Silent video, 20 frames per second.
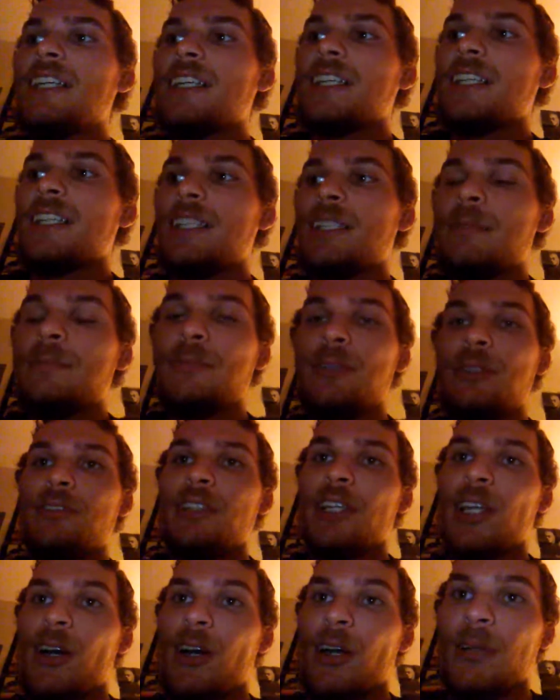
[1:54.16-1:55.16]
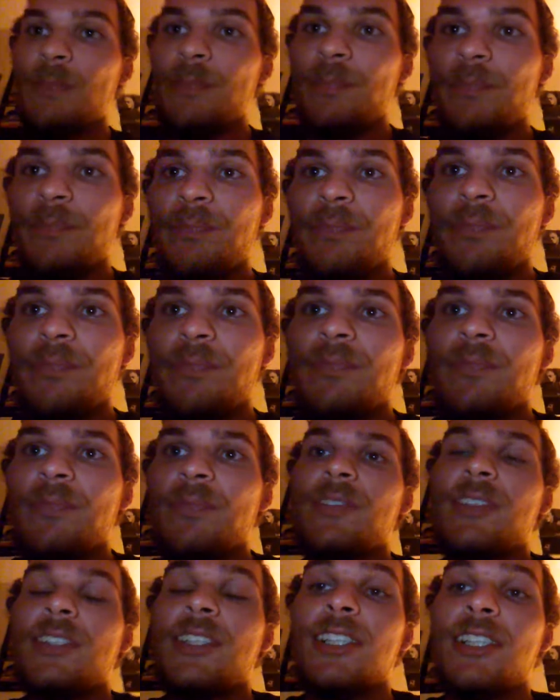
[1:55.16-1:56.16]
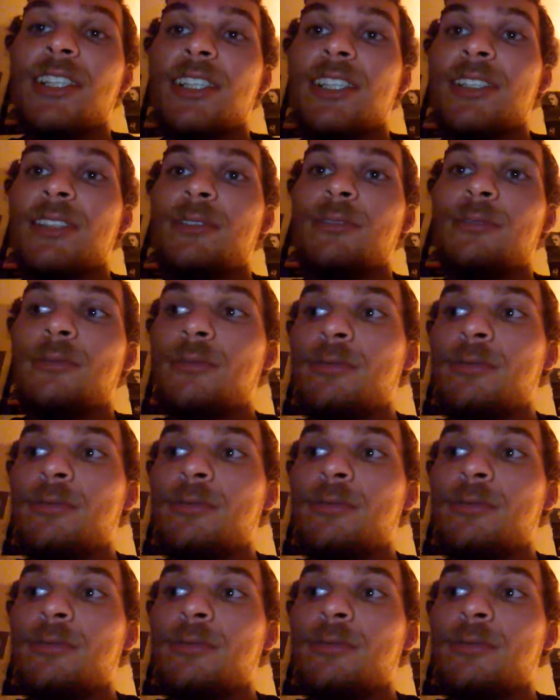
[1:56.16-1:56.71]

Uh, moving on. Uh,